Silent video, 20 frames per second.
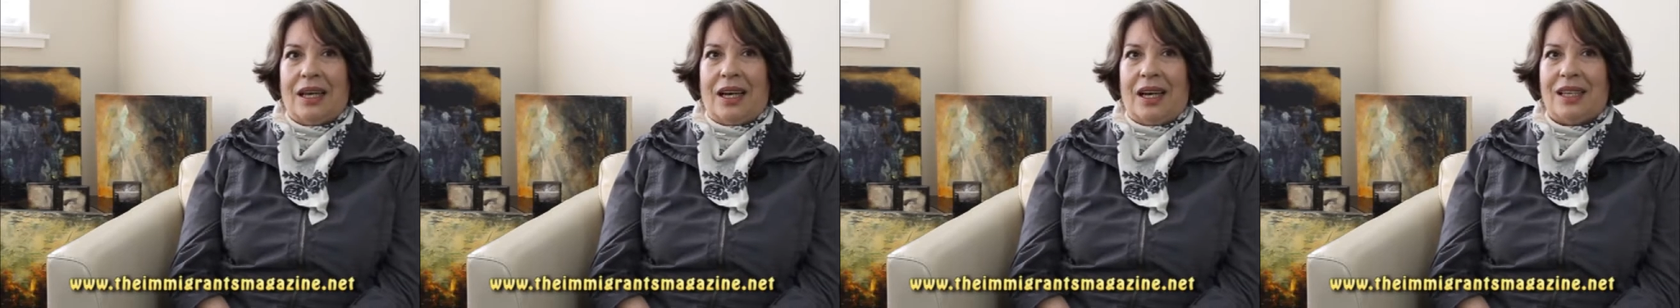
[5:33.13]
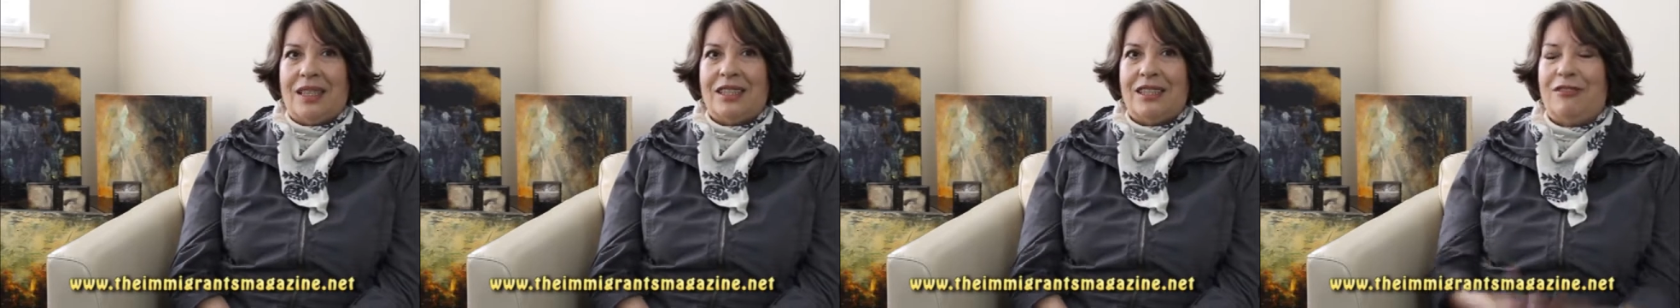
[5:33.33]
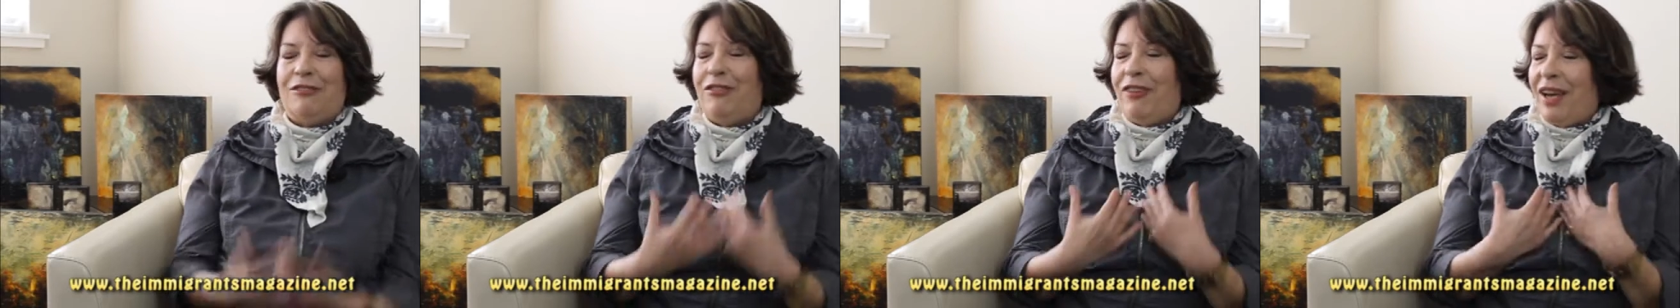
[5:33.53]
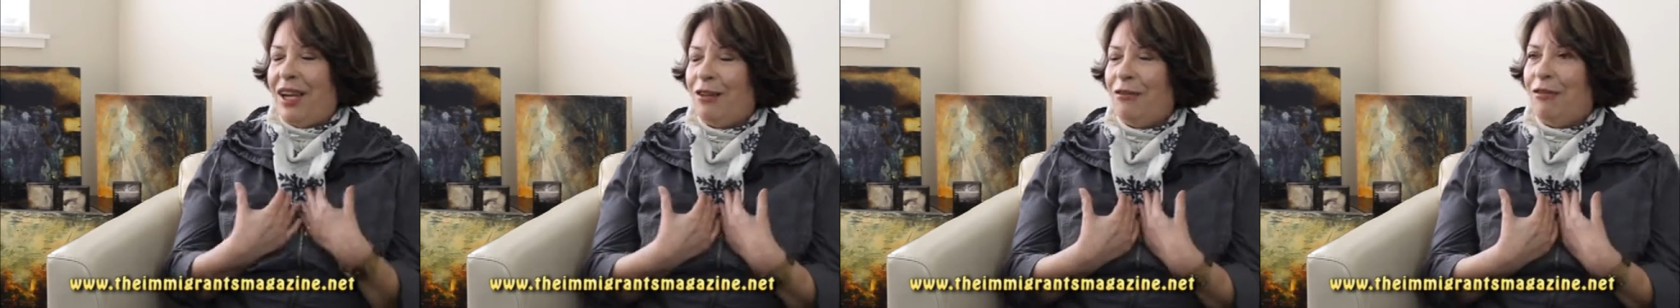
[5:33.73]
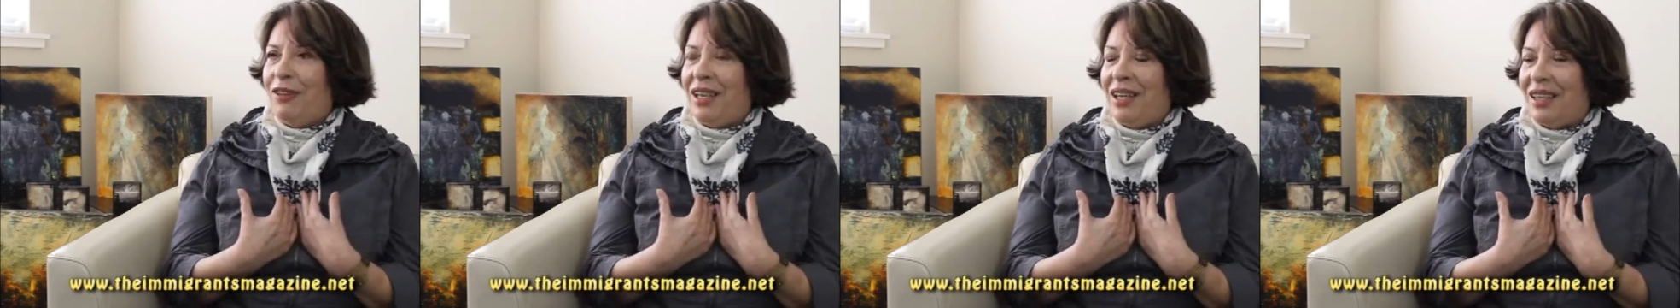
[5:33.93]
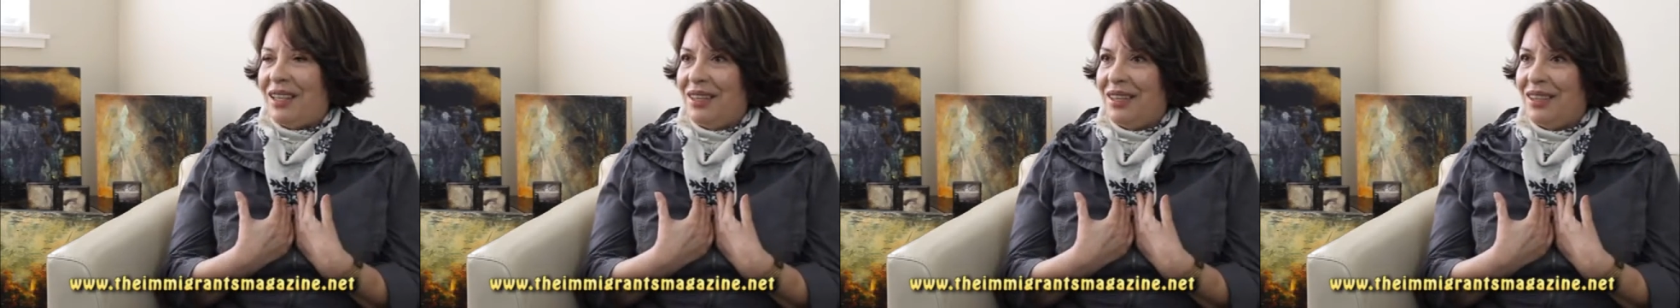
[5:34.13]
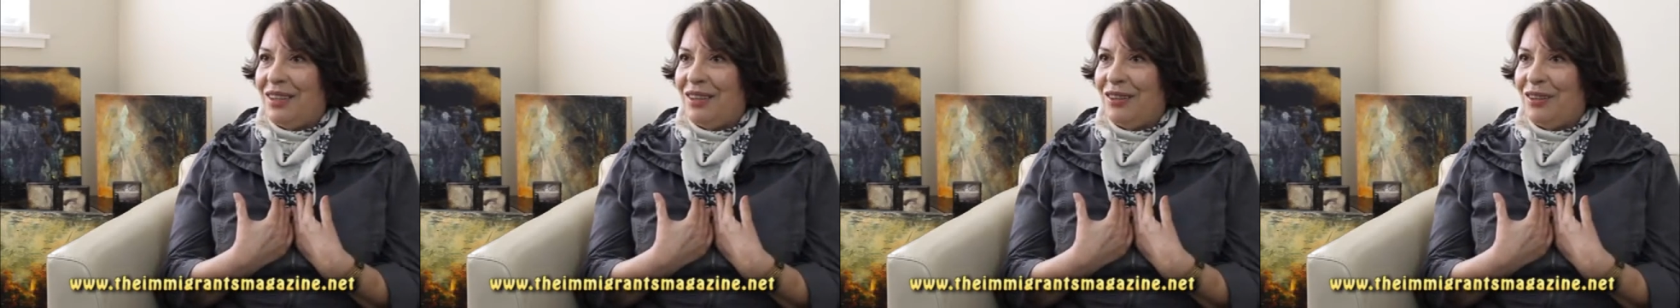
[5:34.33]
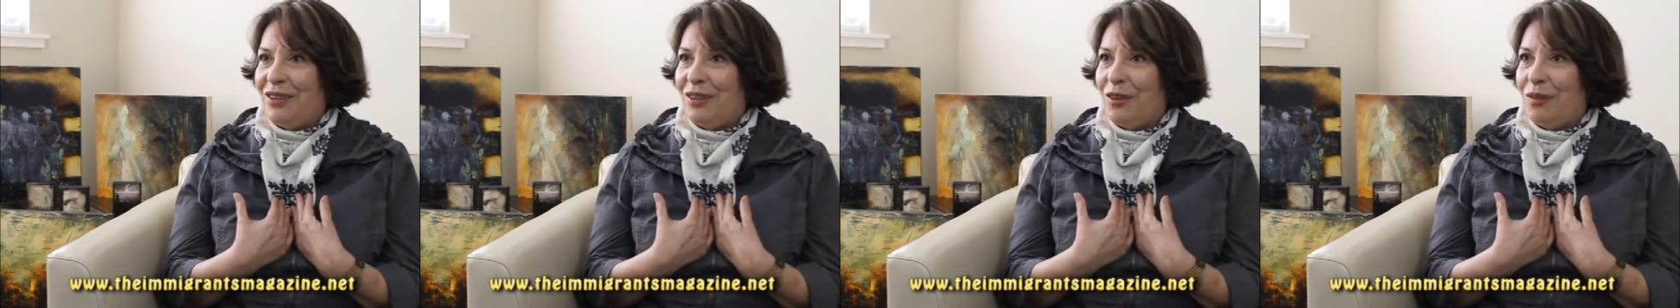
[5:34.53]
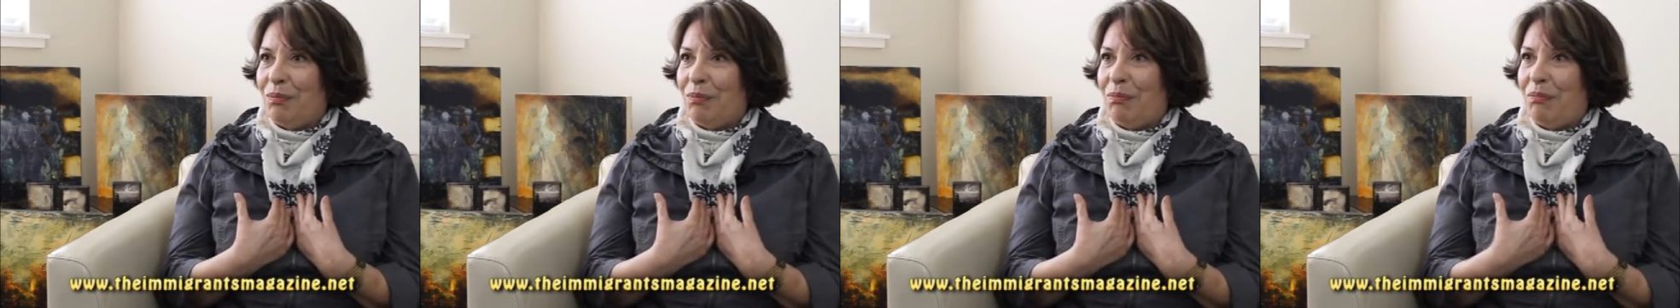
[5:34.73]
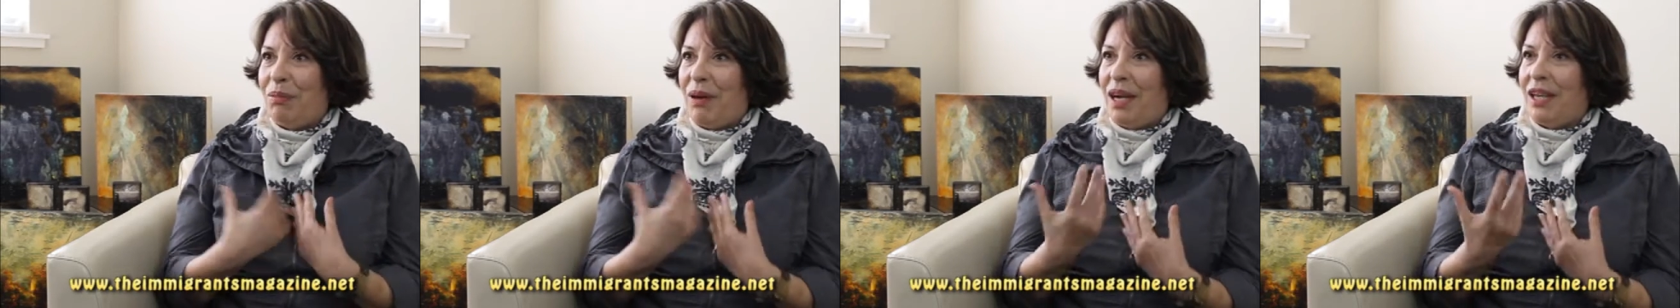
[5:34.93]
as if I were,
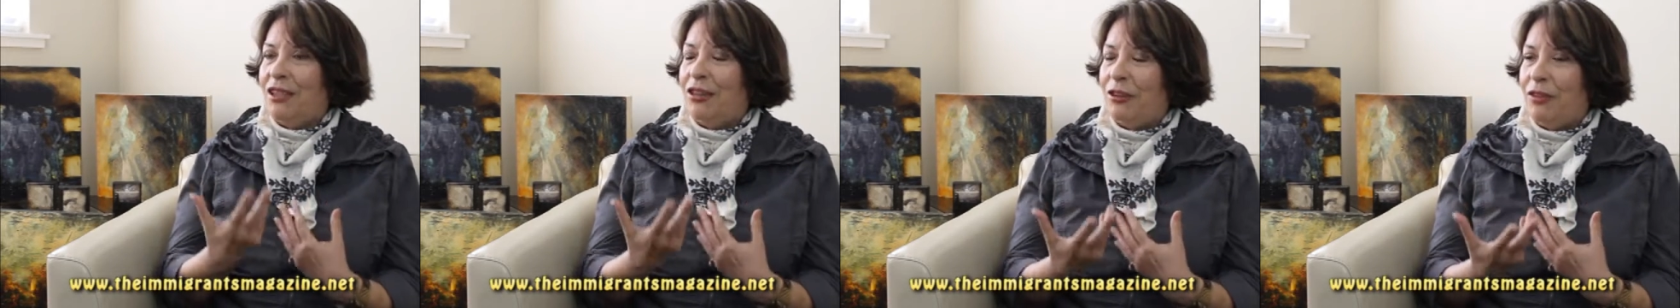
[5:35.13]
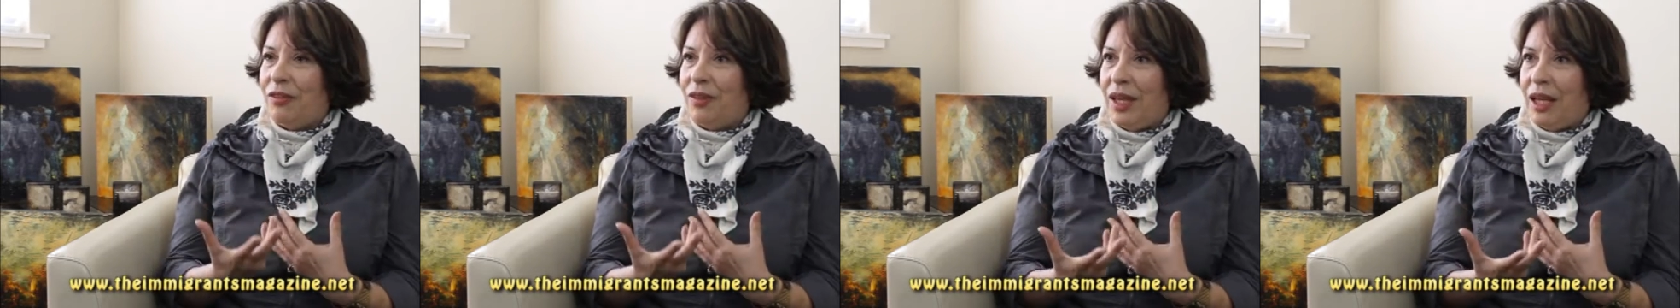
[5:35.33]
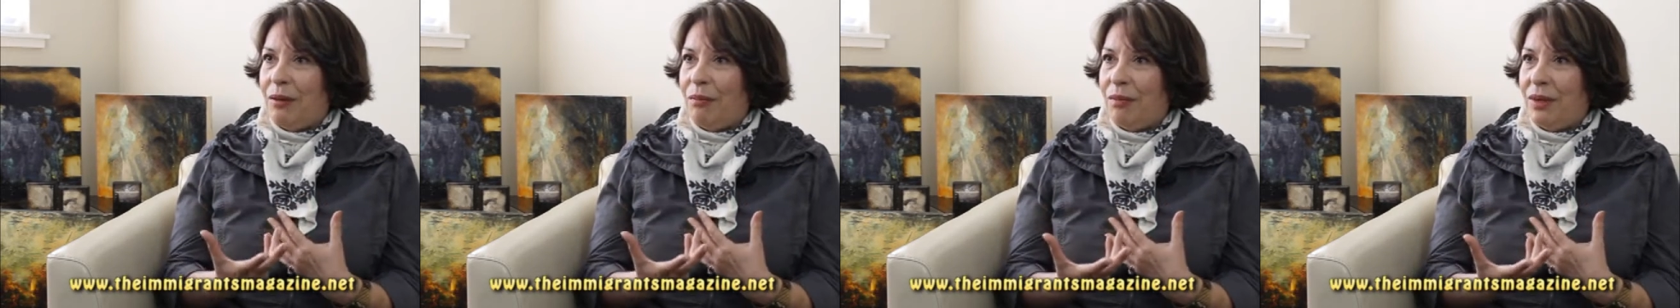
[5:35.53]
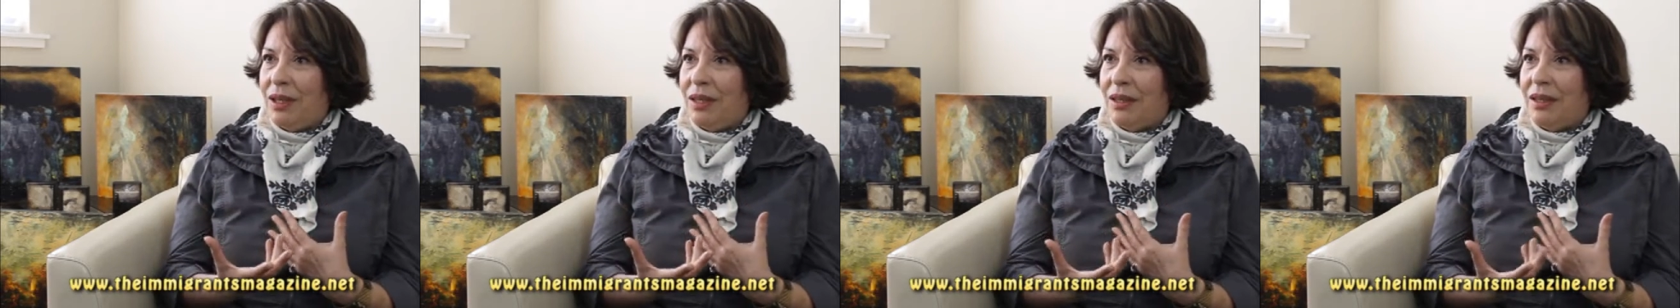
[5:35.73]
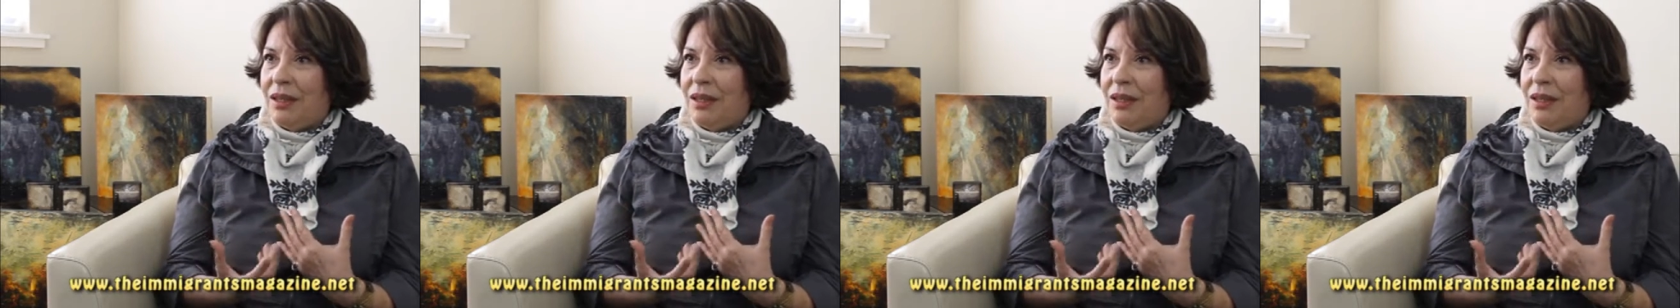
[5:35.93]
part of them.